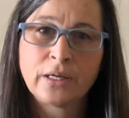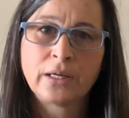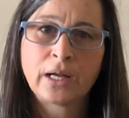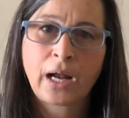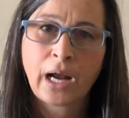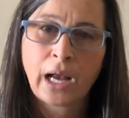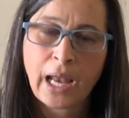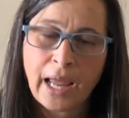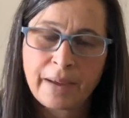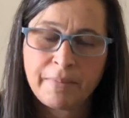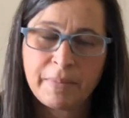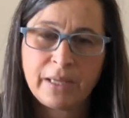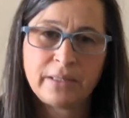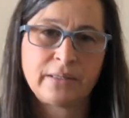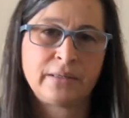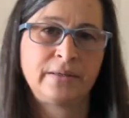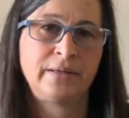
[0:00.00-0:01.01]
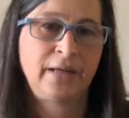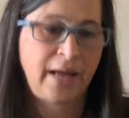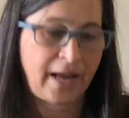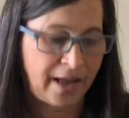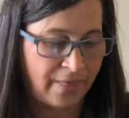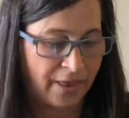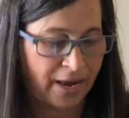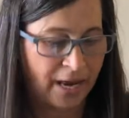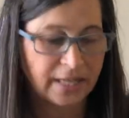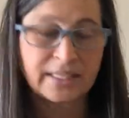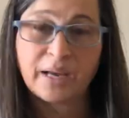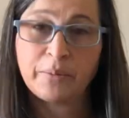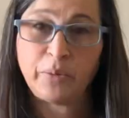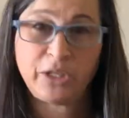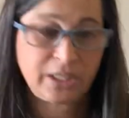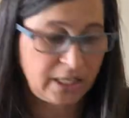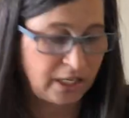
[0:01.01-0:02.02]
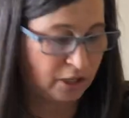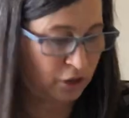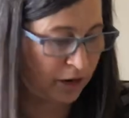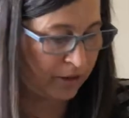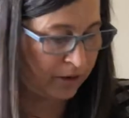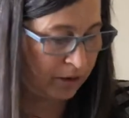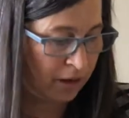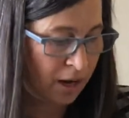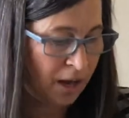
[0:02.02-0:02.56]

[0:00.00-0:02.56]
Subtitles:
climate. And the next time we see each other,